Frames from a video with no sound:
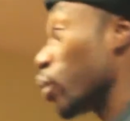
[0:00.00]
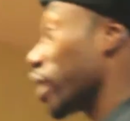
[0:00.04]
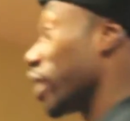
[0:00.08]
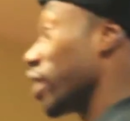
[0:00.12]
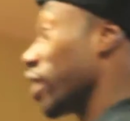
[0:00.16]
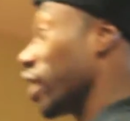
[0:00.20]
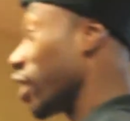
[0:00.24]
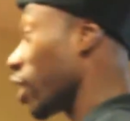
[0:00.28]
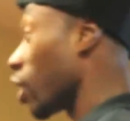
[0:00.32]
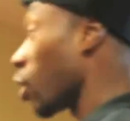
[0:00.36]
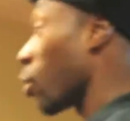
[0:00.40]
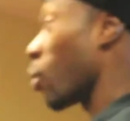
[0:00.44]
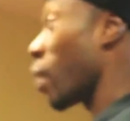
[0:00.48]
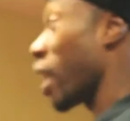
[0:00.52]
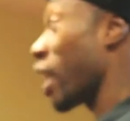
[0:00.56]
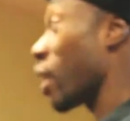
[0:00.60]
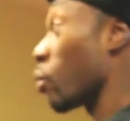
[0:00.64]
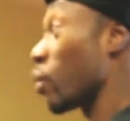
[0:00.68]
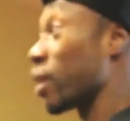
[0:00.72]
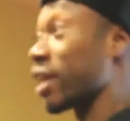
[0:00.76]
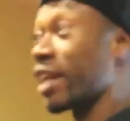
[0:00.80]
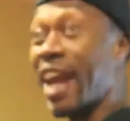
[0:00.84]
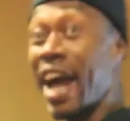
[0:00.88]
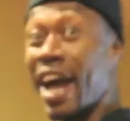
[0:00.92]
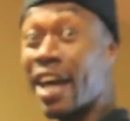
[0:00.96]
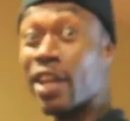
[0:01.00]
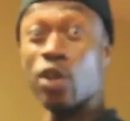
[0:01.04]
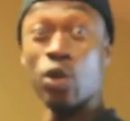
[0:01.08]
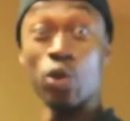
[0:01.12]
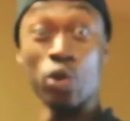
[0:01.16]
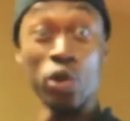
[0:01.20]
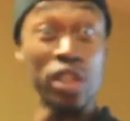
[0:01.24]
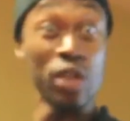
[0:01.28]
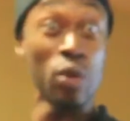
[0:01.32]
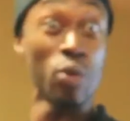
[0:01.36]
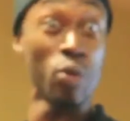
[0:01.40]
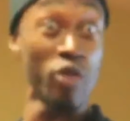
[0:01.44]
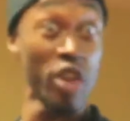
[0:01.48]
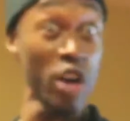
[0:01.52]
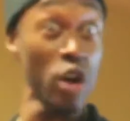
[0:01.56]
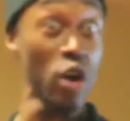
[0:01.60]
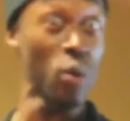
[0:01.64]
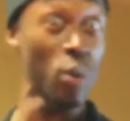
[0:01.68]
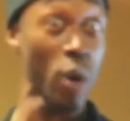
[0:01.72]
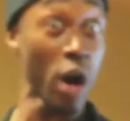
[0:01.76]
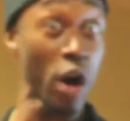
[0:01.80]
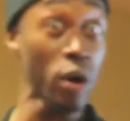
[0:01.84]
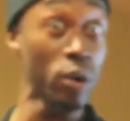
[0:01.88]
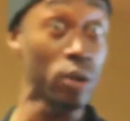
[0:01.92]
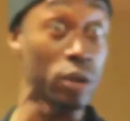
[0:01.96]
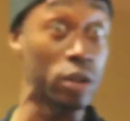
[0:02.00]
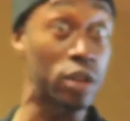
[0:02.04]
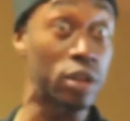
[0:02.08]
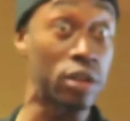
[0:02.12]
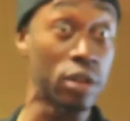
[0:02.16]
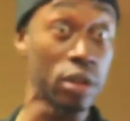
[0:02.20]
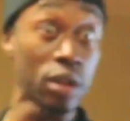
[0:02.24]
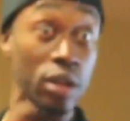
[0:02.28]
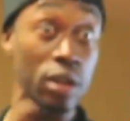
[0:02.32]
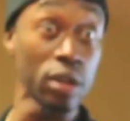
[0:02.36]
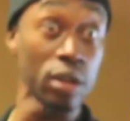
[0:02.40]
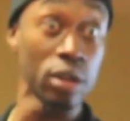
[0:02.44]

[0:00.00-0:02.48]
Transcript: can get away with not using real words.